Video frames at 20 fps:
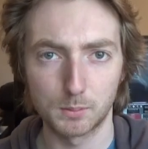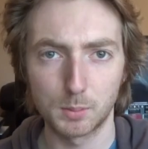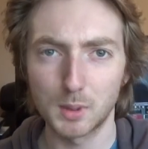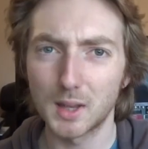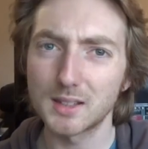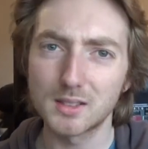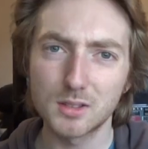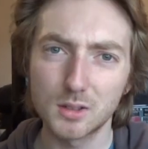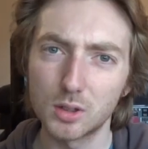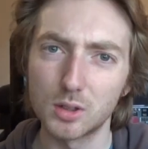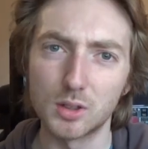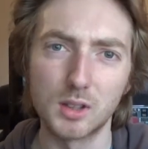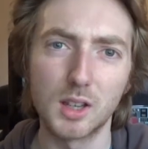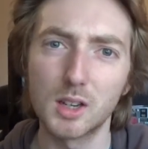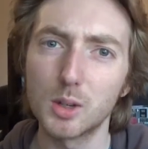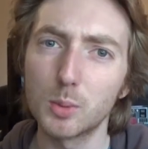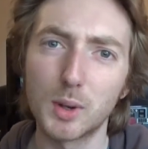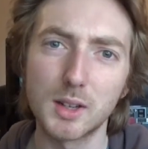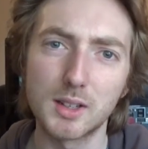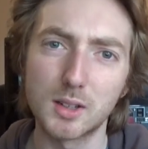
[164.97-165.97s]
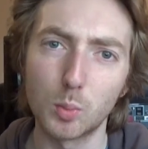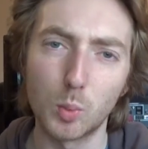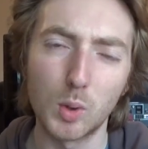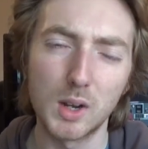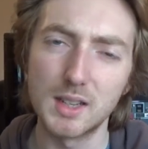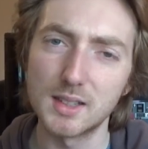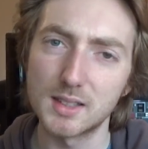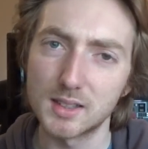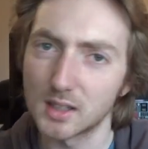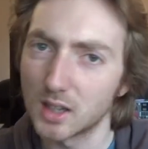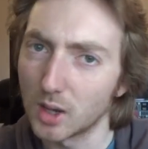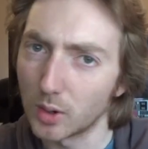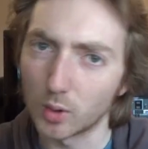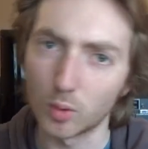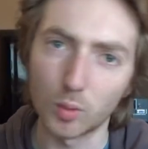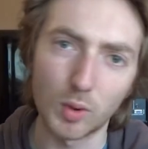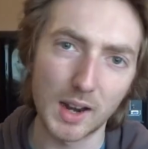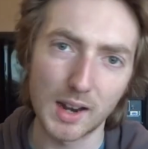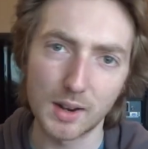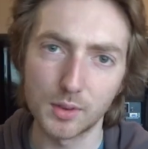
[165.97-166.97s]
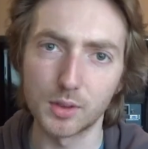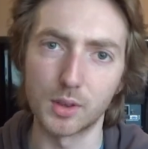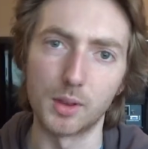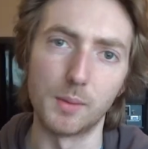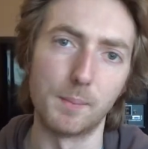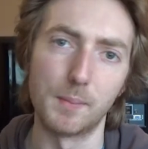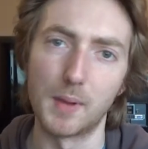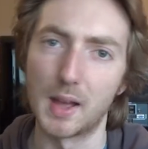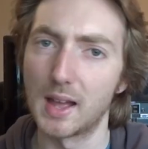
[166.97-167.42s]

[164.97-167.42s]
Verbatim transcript: but that's good the only way to win is to go around them